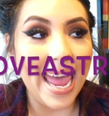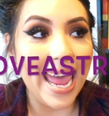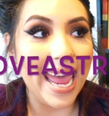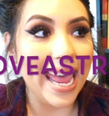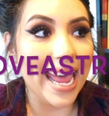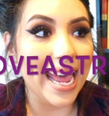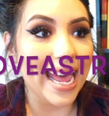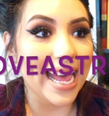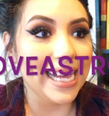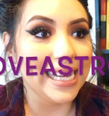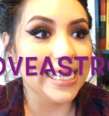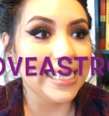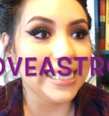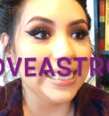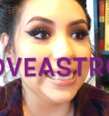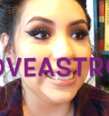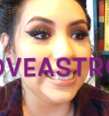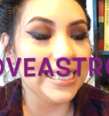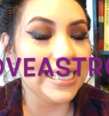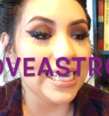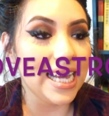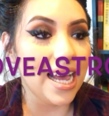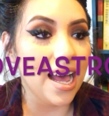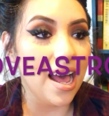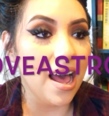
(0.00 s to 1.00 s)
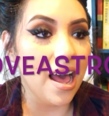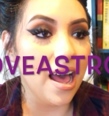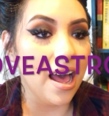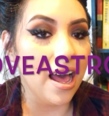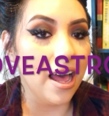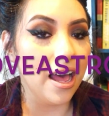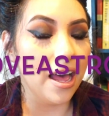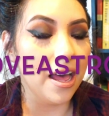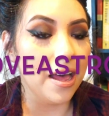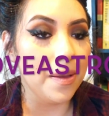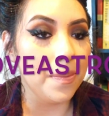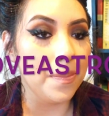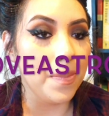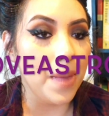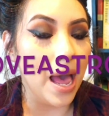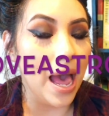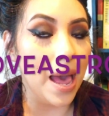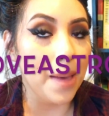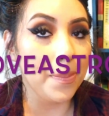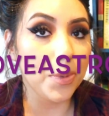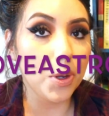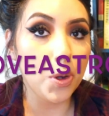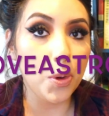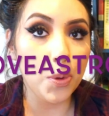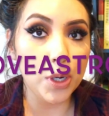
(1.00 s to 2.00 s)
And
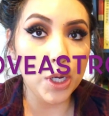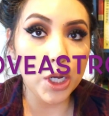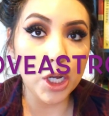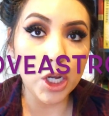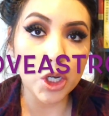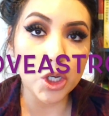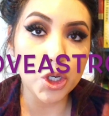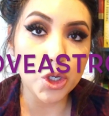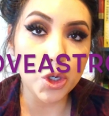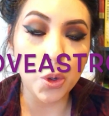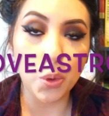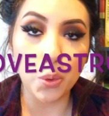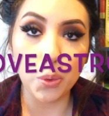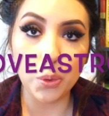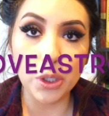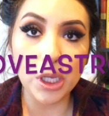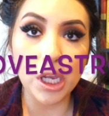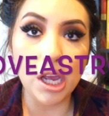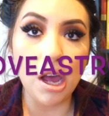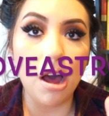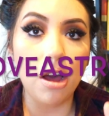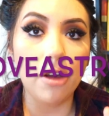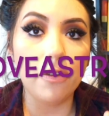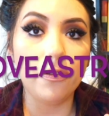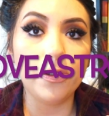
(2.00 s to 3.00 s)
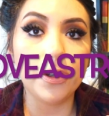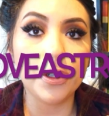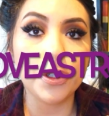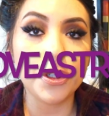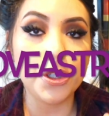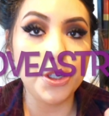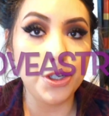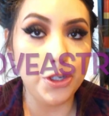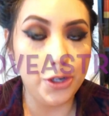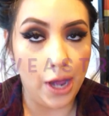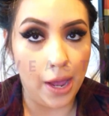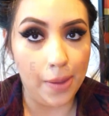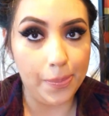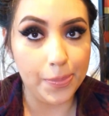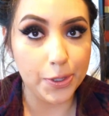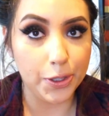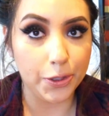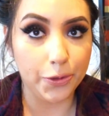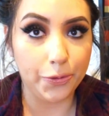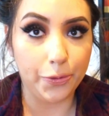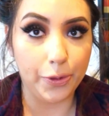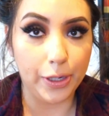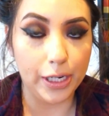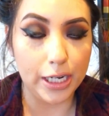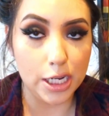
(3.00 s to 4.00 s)
I'm going to only offer two types
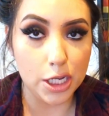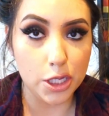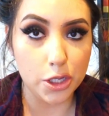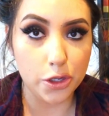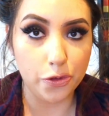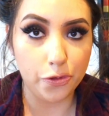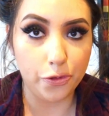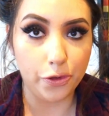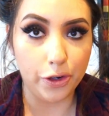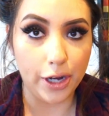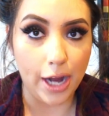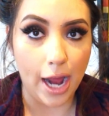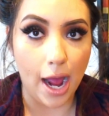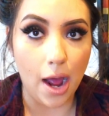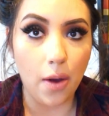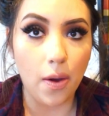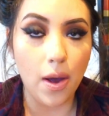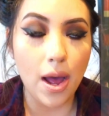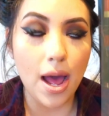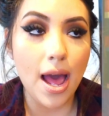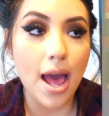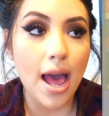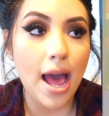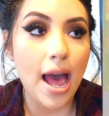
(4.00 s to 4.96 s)
of readings for now.